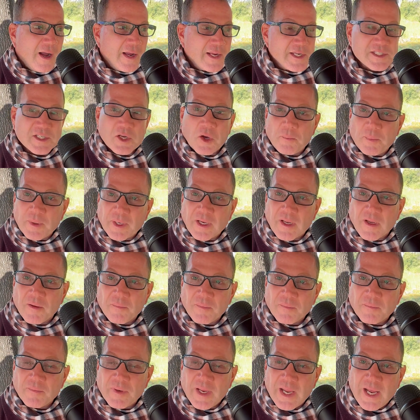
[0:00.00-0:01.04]
is helping
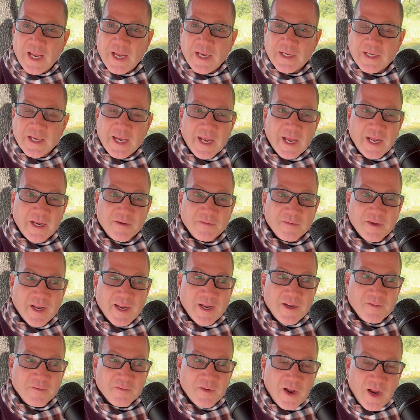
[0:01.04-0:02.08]
him,
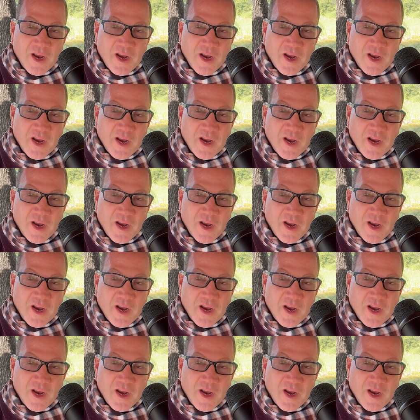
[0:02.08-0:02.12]
and